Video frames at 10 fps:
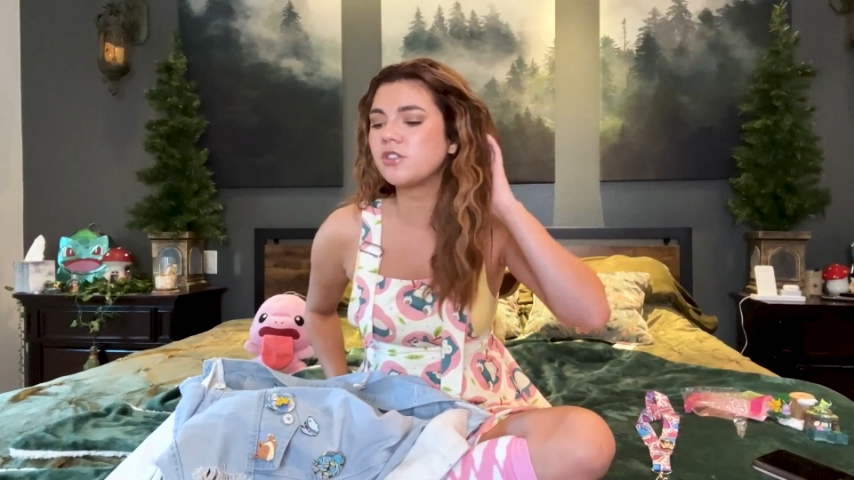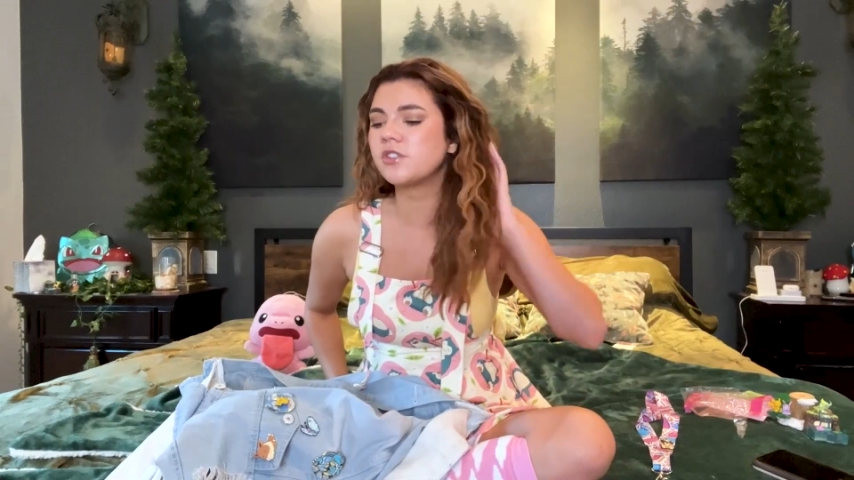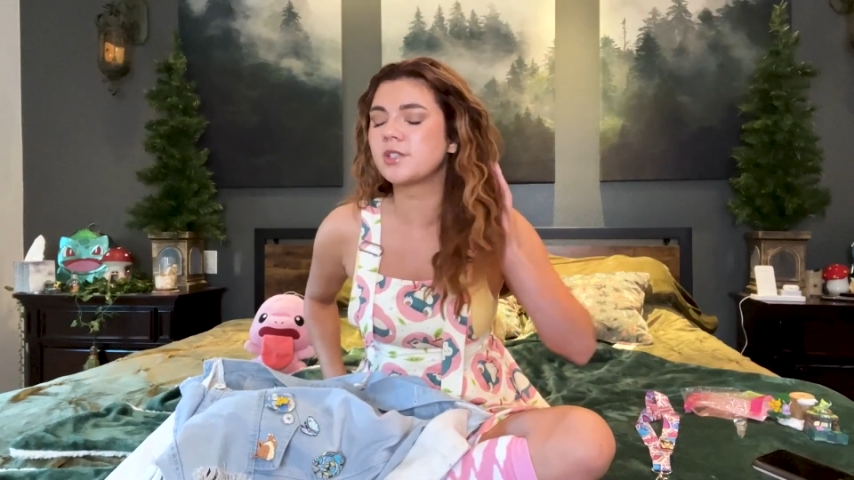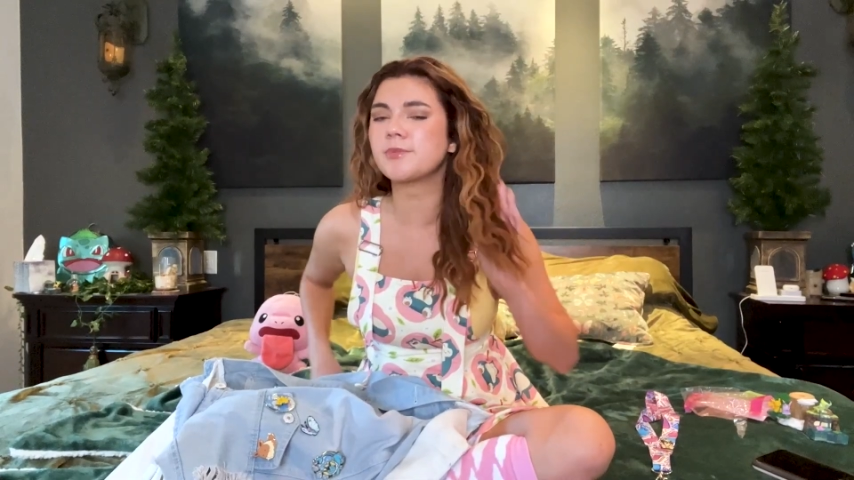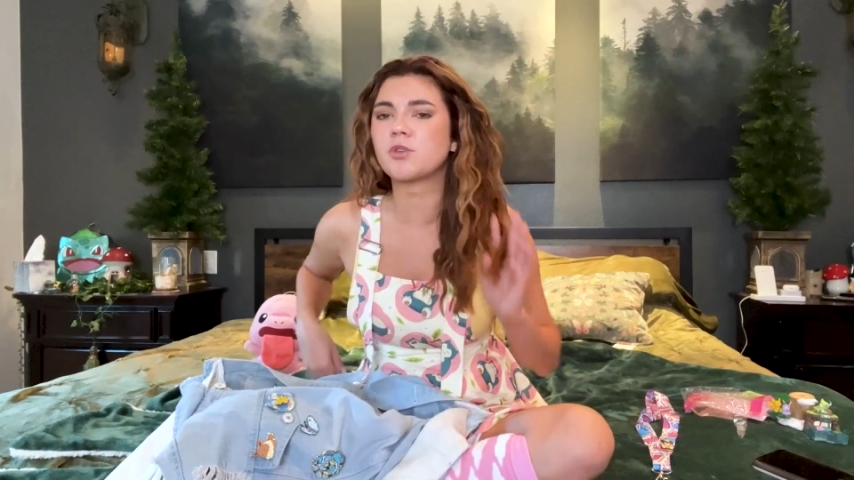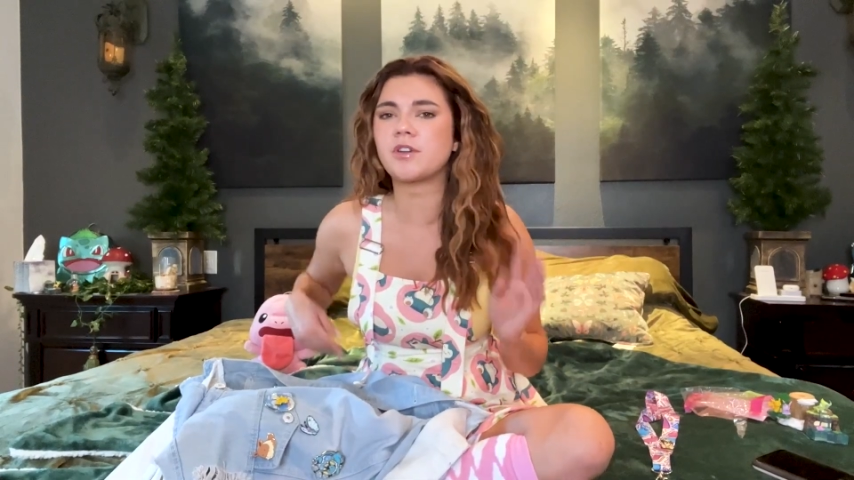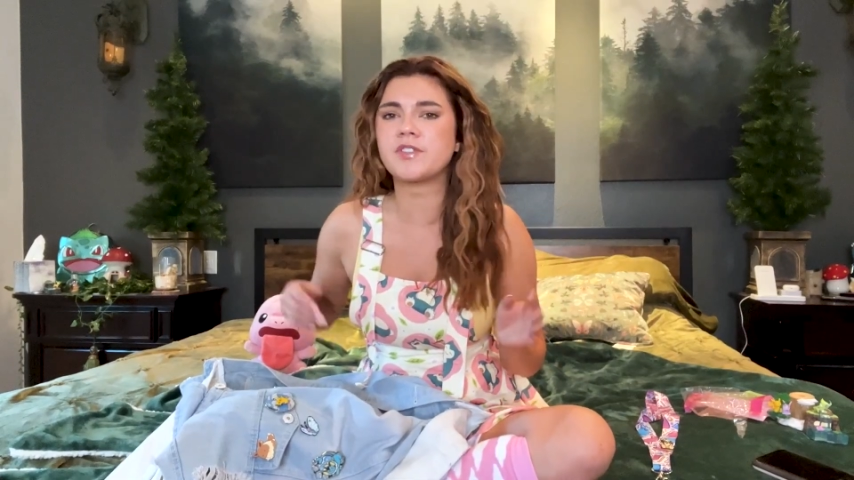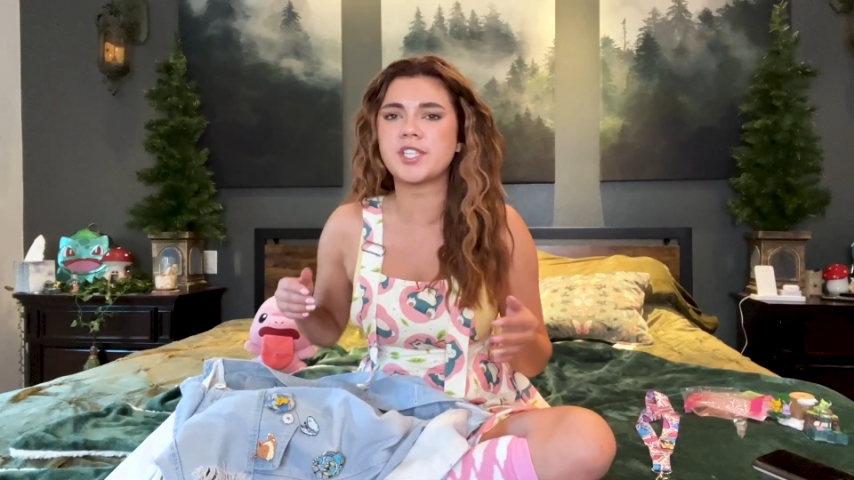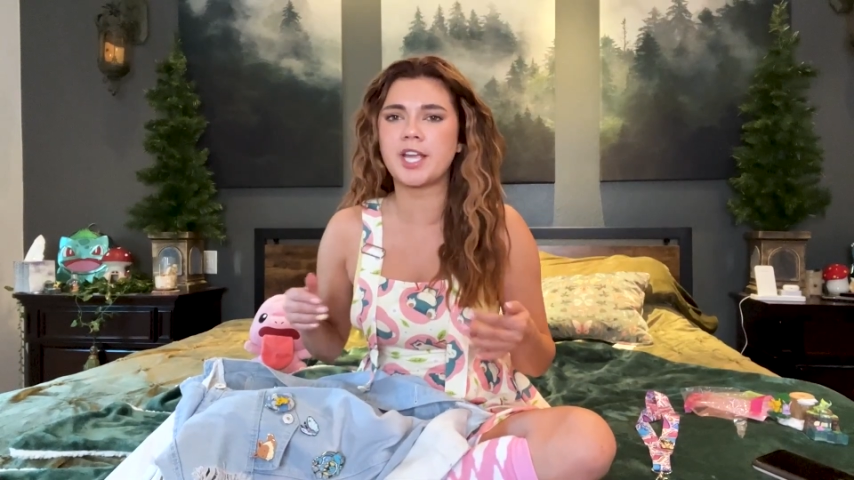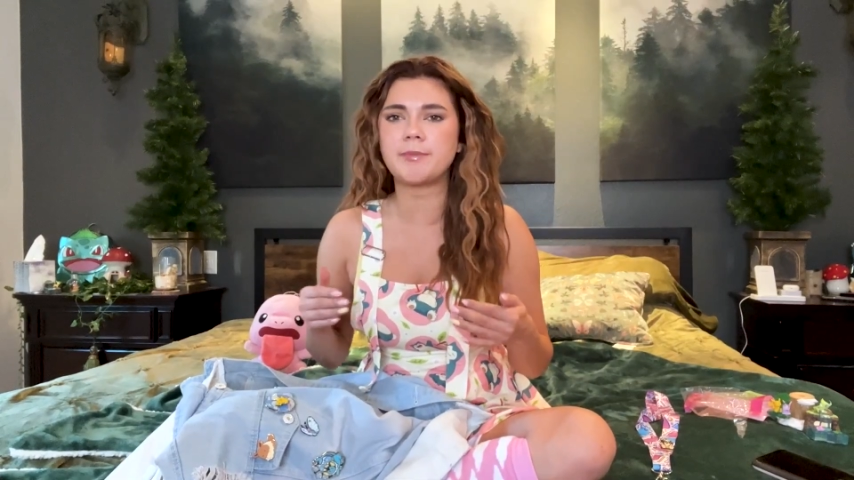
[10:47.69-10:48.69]
do some sort of
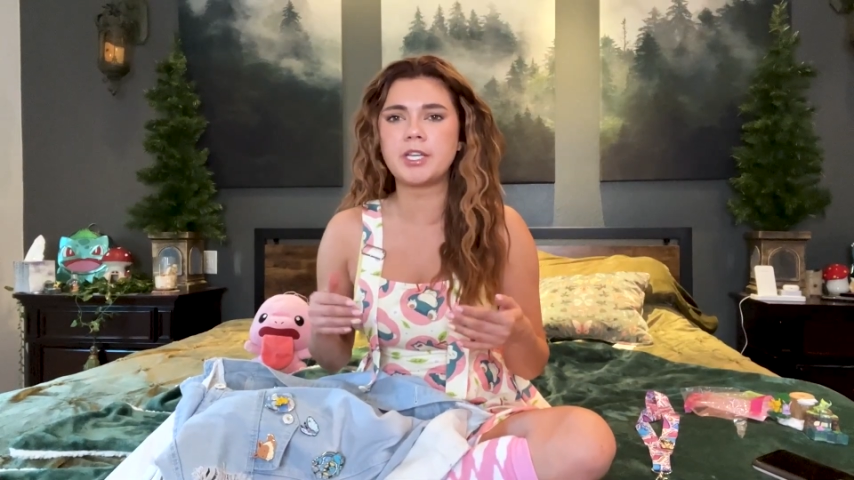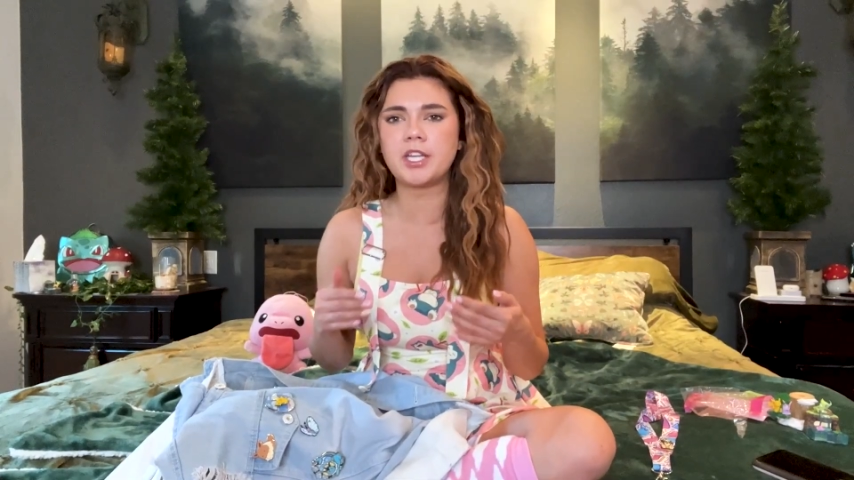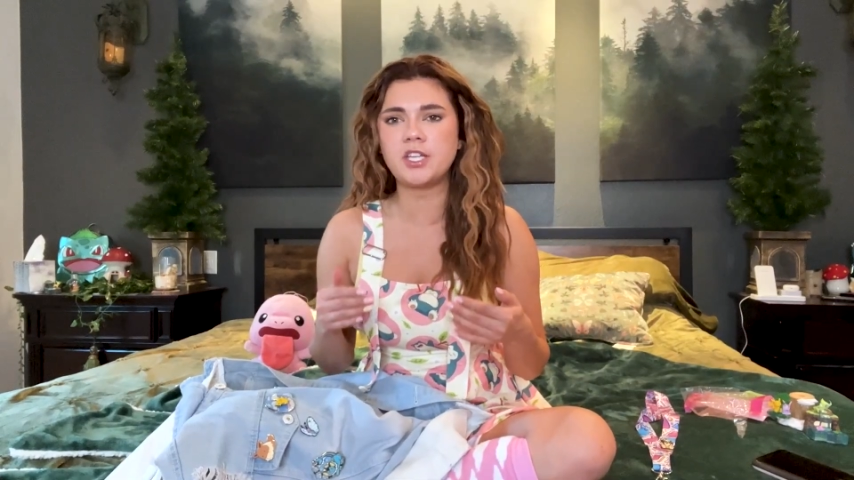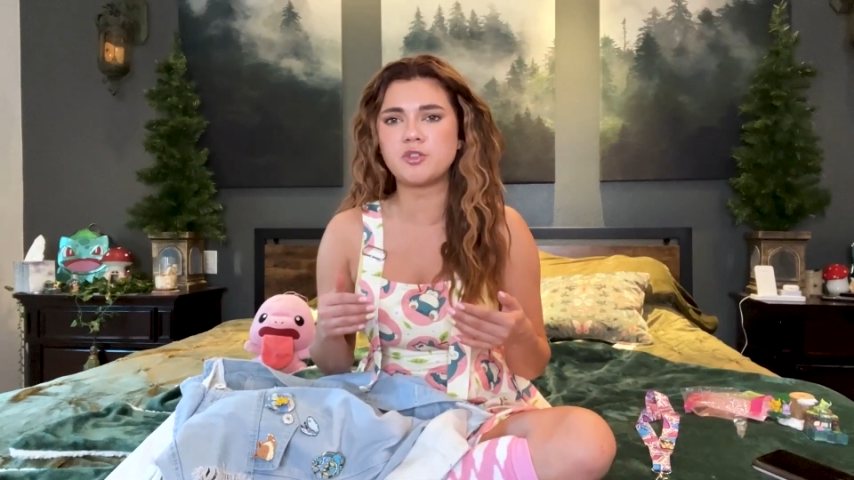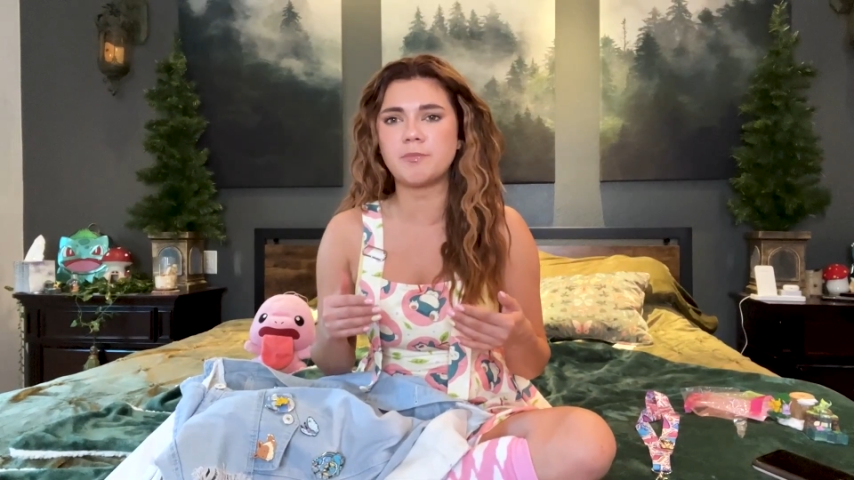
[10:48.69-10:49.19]
segment each